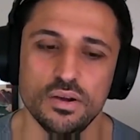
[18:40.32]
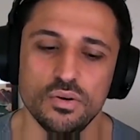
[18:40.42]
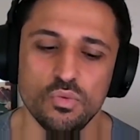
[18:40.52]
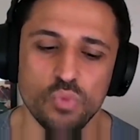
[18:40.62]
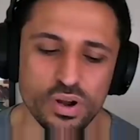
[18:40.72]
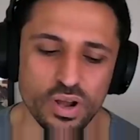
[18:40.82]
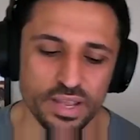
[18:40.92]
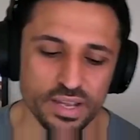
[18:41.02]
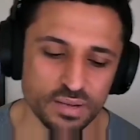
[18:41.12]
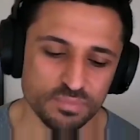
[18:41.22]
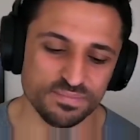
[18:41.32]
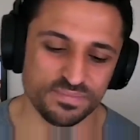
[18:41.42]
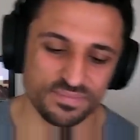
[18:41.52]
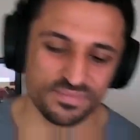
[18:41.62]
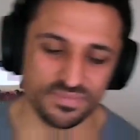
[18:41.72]
when i um
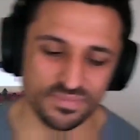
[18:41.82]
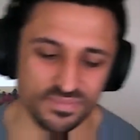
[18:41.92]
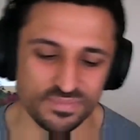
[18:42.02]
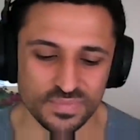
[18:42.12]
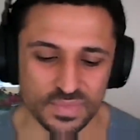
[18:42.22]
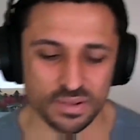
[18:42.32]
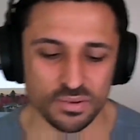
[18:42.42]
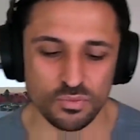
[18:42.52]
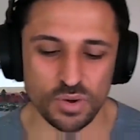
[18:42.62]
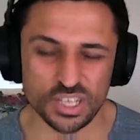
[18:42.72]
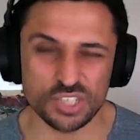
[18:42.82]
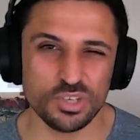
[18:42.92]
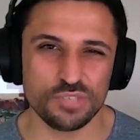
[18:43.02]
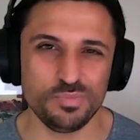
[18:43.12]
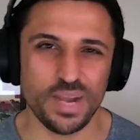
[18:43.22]
when I
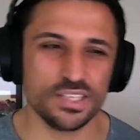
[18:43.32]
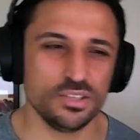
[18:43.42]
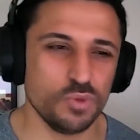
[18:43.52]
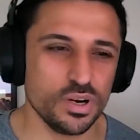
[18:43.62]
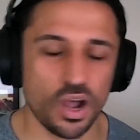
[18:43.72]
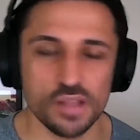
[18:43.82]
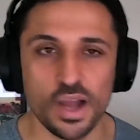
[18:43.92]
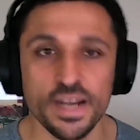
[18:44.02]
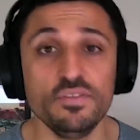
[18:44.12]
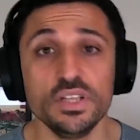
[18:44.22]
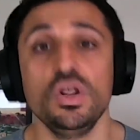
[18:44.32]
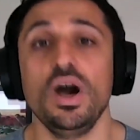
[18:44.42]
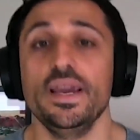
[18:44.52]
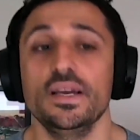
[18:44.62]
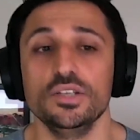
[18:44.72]
switched back to the one, I, I never
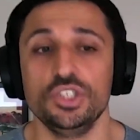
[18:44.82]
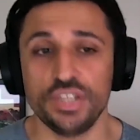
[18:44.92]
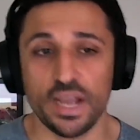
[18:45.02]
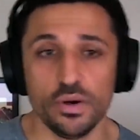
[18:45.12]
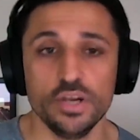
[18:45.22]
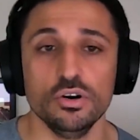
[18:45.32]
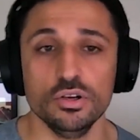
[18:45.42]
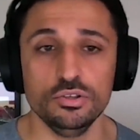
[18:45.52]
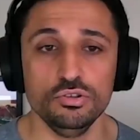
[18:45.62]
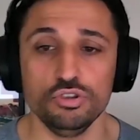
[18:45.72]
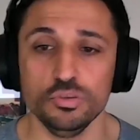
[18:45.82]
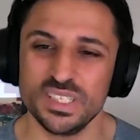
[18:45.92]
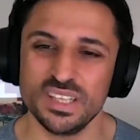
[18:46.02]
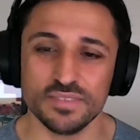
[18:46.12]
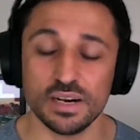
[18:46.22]
like sharing on YouTube
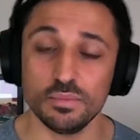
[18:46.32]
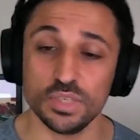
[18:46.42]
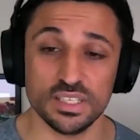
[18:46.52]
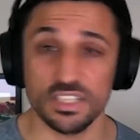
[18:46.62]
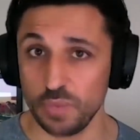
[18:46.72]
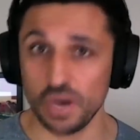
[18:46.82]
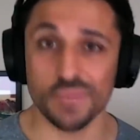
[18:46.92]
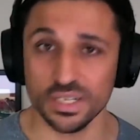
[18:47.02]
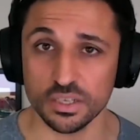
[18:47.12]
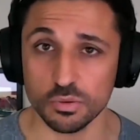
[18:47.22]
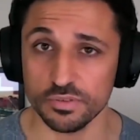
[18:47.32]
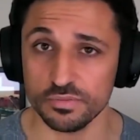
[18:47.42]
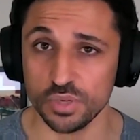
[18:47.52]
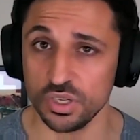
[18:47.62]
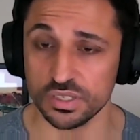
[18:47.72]
stuff that I'm just experimenting with
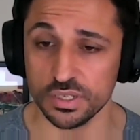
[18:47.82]
personally.